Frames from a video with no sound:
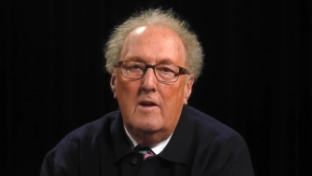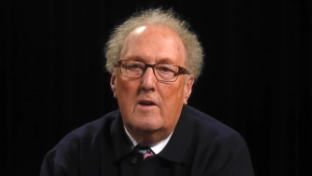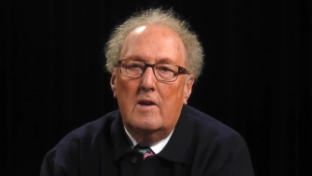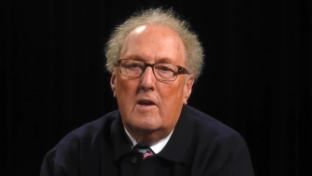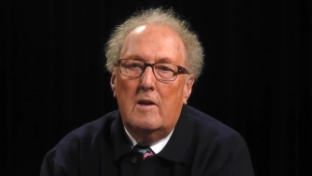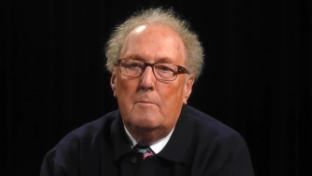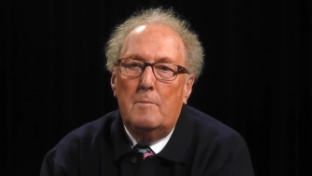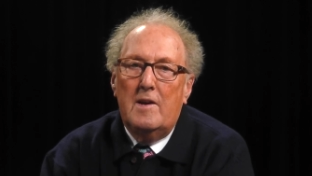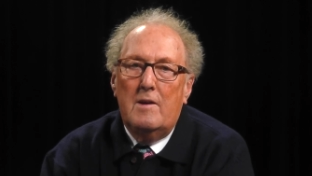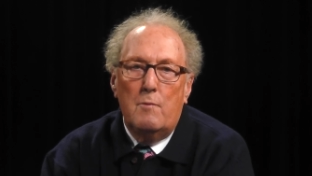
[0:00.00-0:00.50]

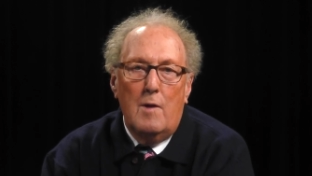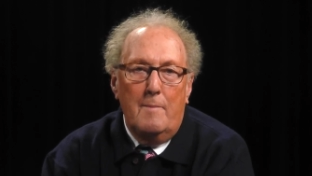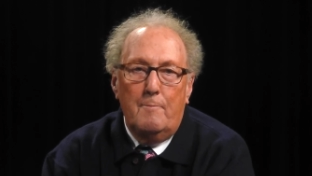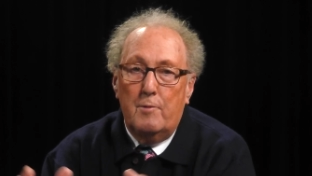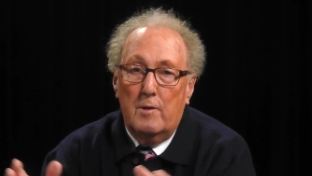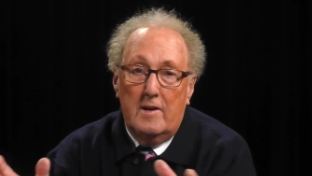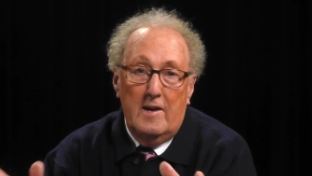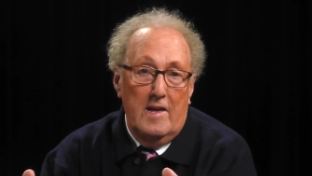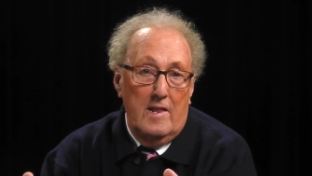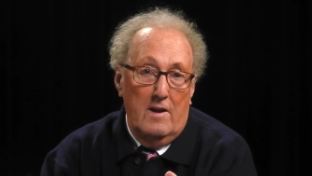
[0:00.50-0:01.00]
can be
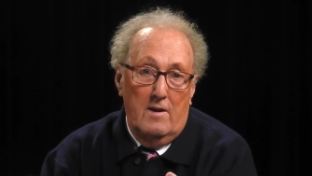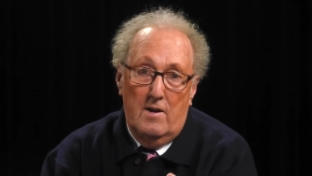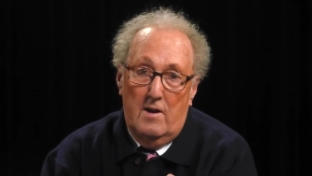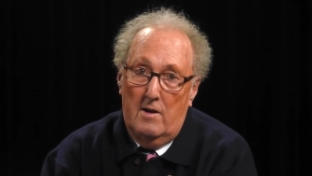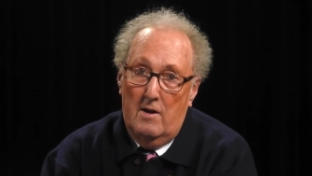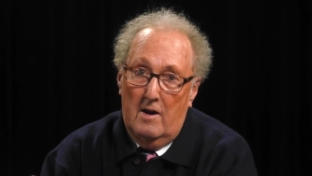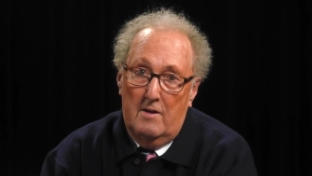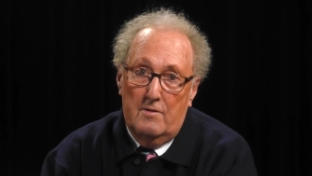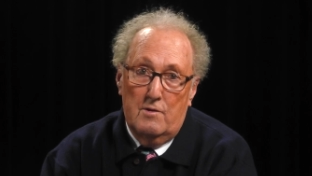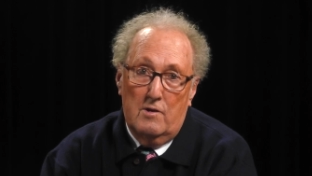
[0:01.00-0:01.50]
replicated in
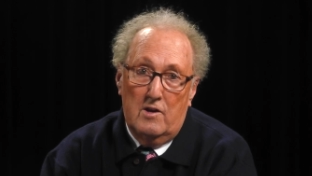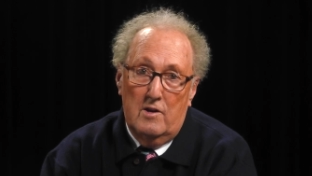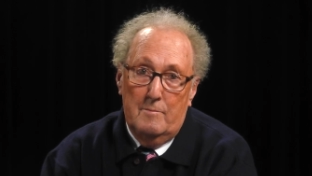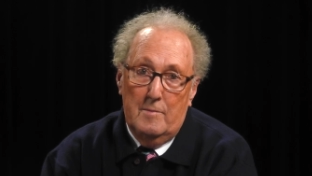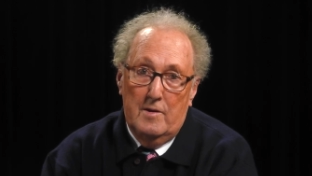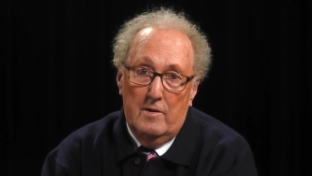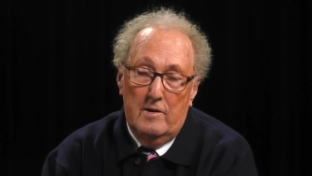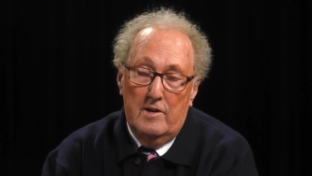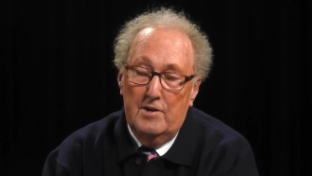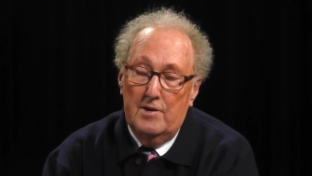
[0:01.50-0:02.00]
other
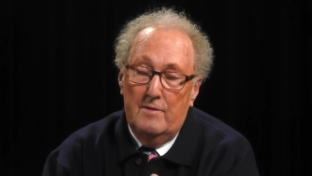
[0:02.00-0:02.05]
communities.